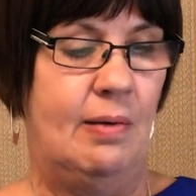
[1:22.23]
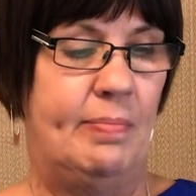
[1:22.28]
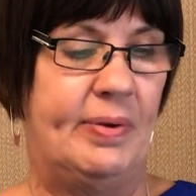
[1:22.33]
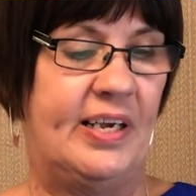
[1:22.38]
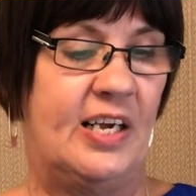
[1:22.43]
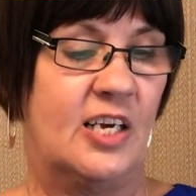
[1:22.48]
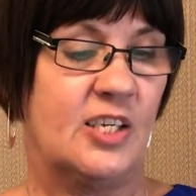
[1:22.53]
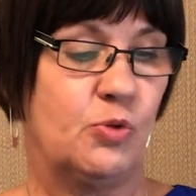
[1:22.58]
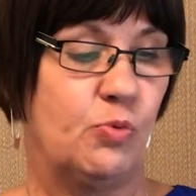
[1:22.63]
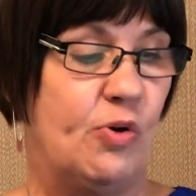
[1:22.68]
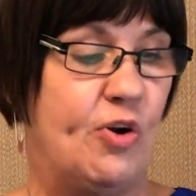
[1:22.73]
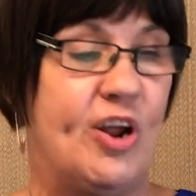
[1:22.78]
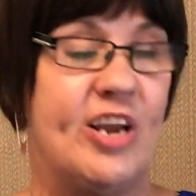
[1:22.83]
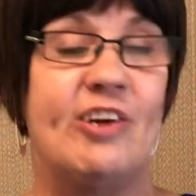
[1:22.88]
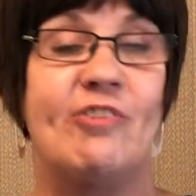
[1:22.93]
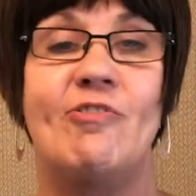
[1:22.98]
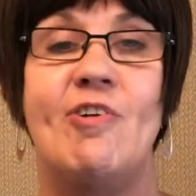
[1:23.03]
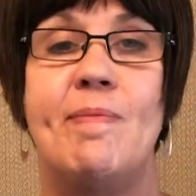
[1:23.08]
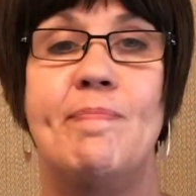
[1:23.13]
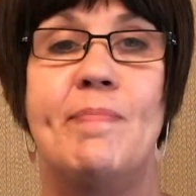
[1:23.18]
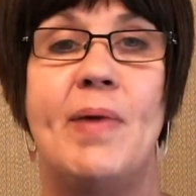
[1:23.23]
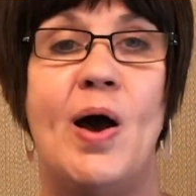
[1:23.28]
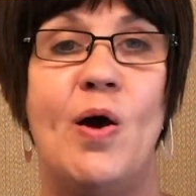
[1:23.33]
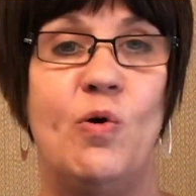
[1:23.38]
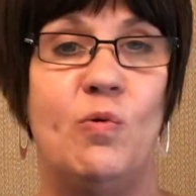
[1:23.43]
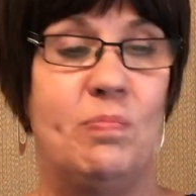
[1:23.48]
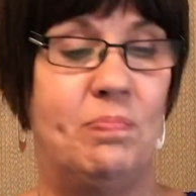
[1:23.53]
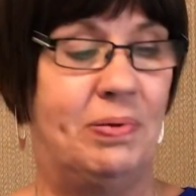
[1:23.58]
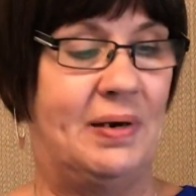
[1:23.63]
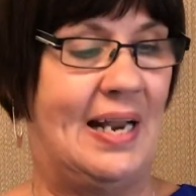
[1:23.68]
because we're in a
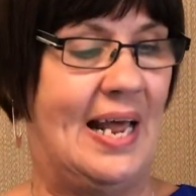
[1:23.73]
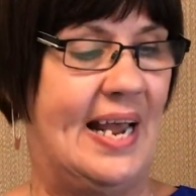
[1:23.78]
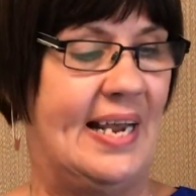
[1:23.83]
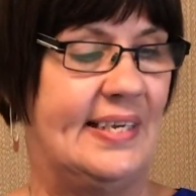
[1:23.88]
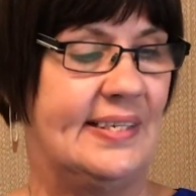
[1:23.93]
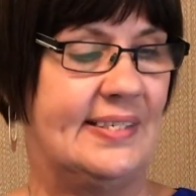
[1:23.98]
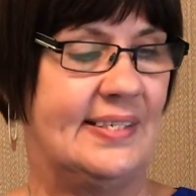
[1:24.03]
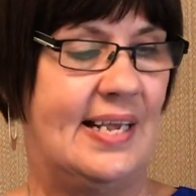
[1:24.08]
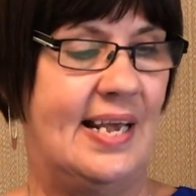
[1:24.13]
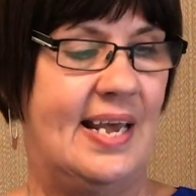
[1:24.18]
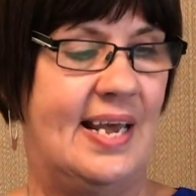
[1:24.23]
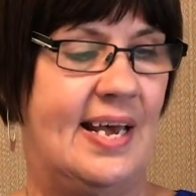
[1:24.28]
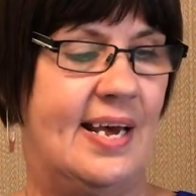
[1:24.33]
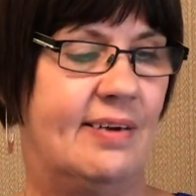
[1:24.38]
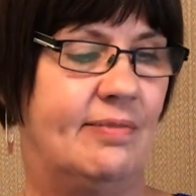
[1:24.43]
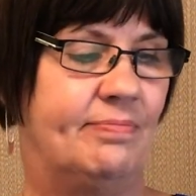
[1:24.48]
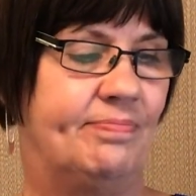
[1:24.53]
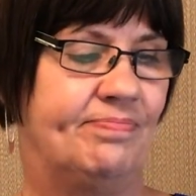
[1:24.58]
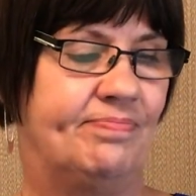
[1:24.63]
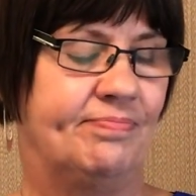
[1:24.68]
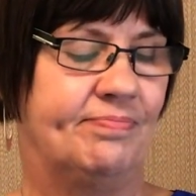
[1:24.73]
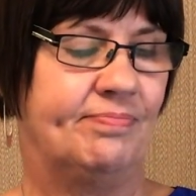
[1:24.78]
remote place here."